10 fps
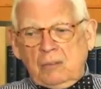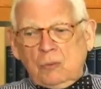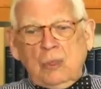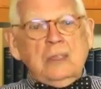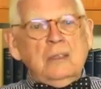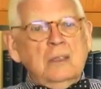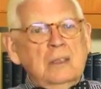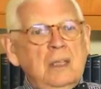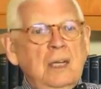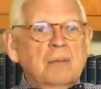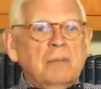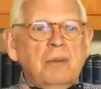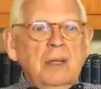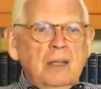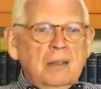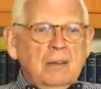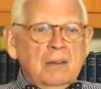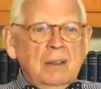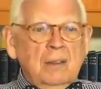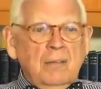reason and
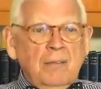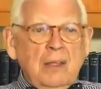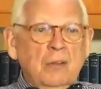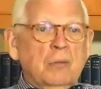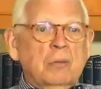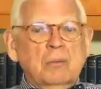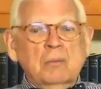faith is